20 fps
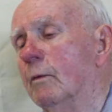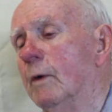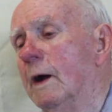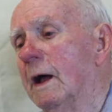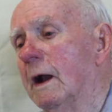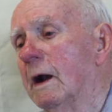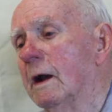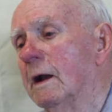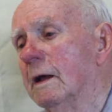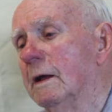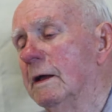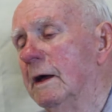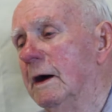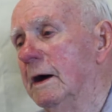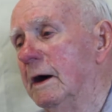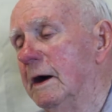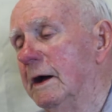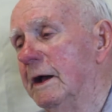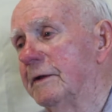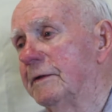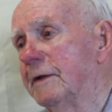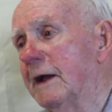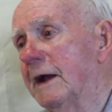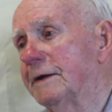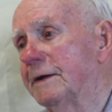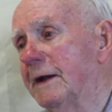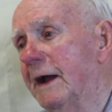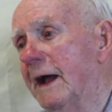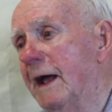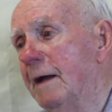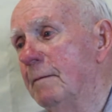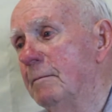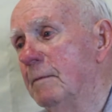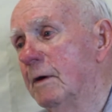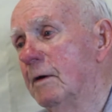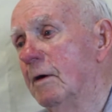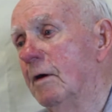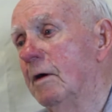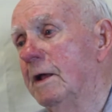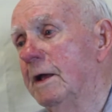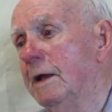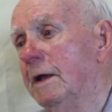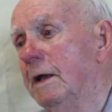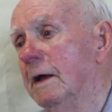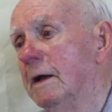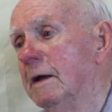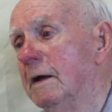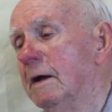Well, at that time, early,